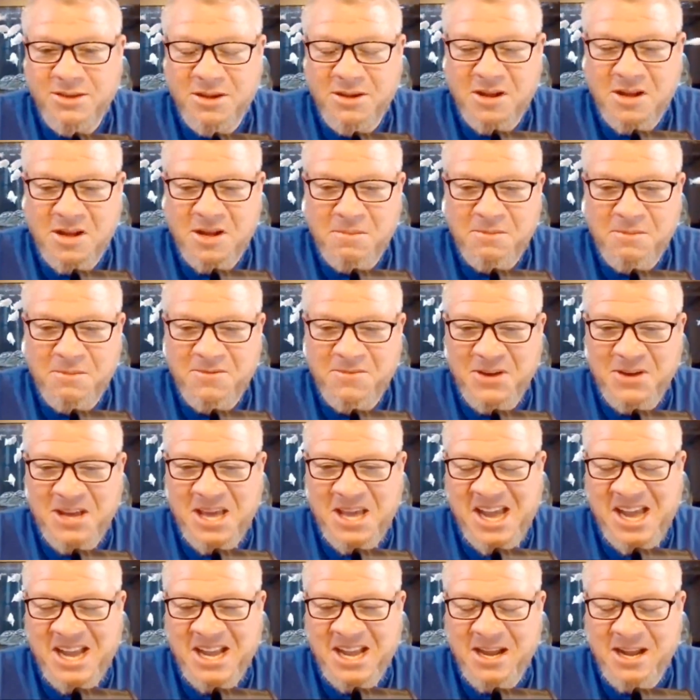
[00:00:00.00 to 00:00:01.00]
Um, if you
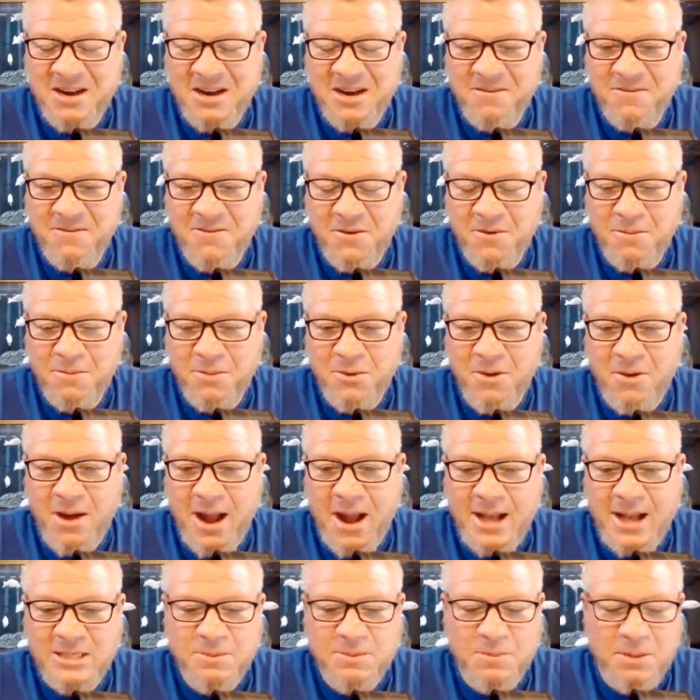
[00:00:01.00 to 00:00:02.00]
can't get a firm
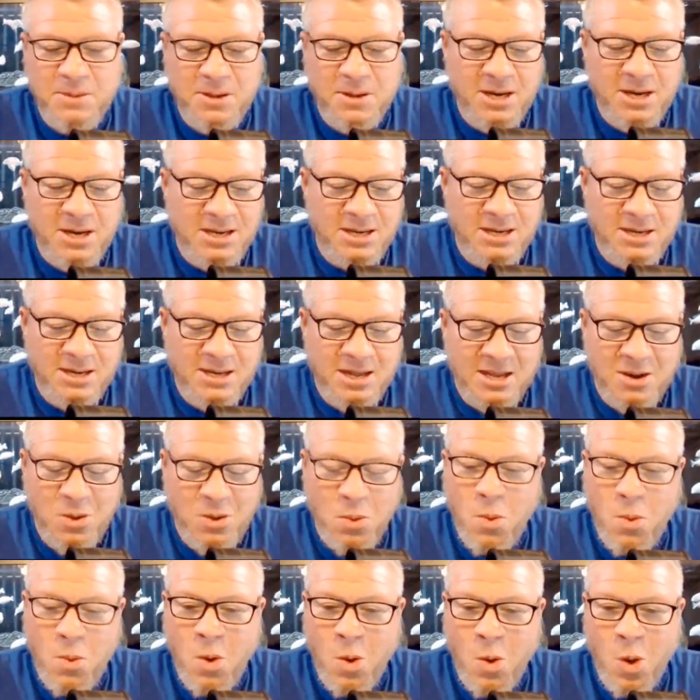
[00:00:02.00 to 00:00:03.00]
grasp on it and it
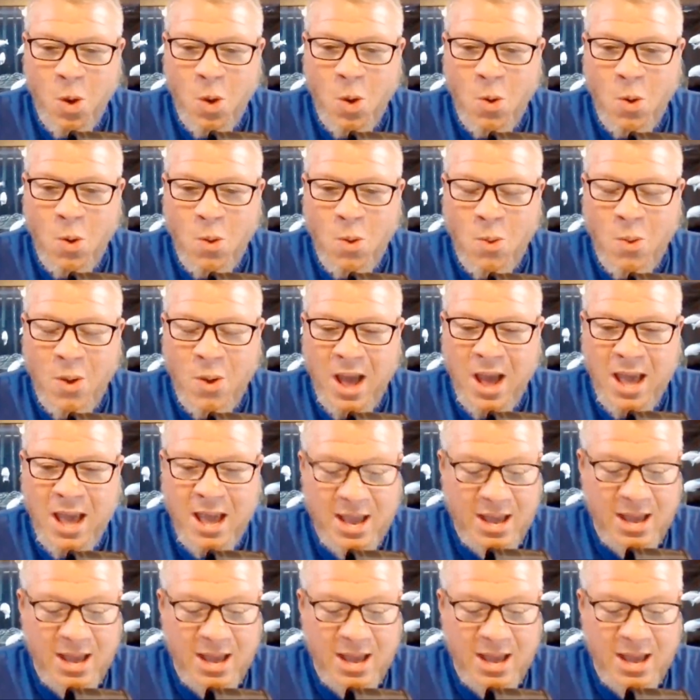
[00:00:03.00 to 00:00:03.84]
won't go away,